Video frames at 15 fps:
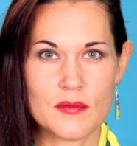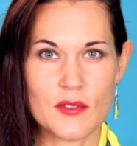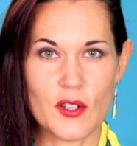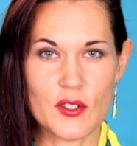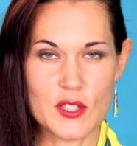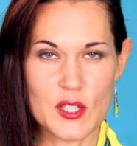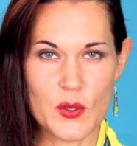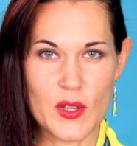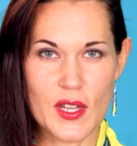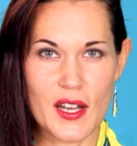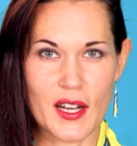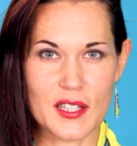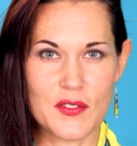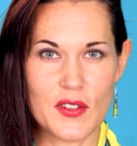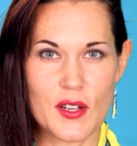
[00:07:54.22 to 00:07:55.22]
I'll see you in the
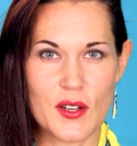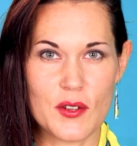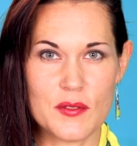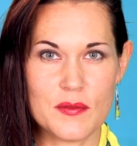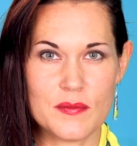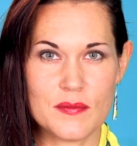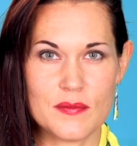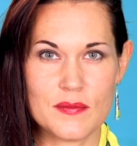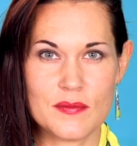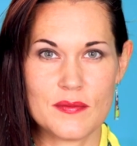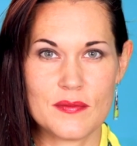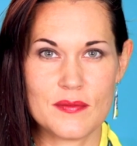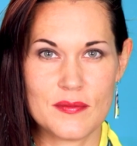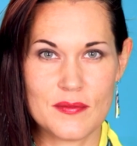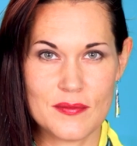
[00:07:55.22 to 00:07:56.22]
next
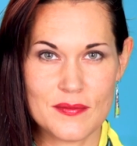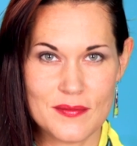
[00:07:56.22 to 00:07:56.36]
video.